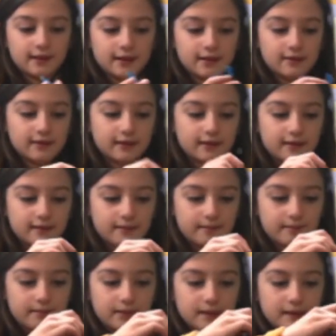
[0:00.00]
you want to
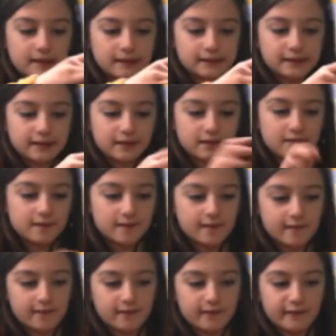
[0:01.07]
push it through the
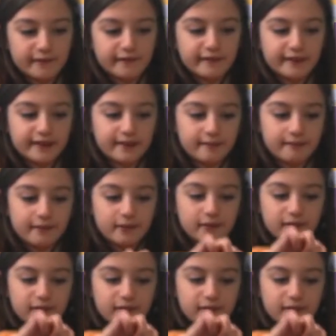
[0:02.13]
hole and pull